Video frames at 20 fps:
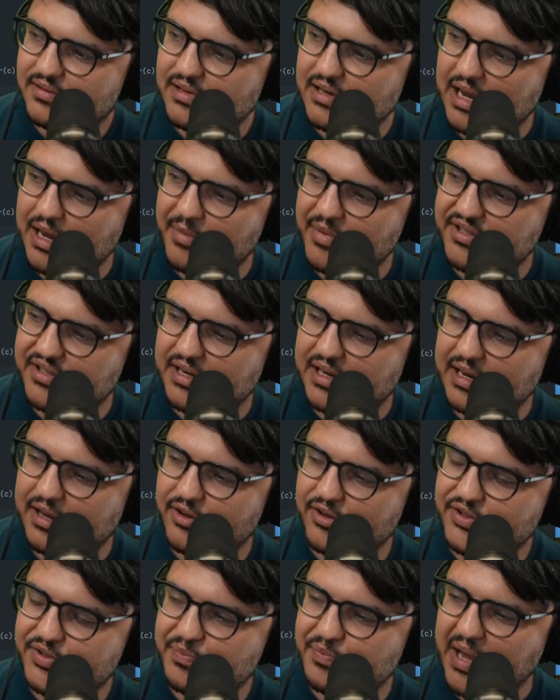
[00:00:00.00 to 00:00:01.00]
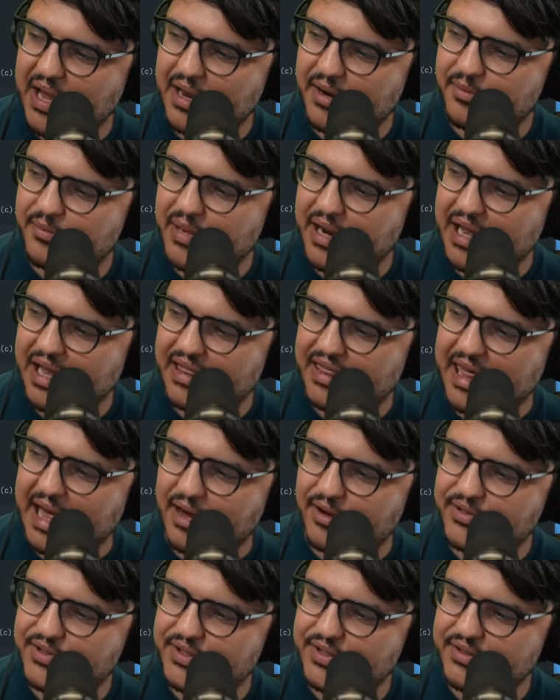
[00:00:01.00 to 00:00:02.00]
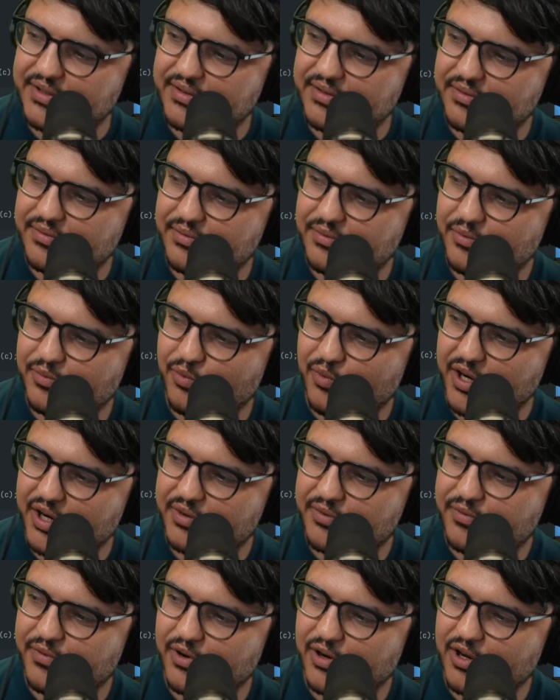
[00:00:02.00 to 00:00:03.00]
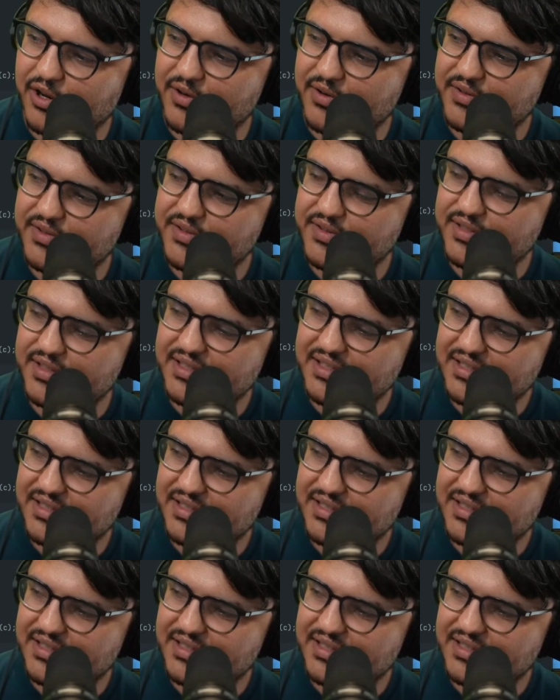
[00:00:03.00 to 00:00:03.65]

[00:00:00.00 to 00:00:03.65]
I basically got spammed by 1,000 weird follows.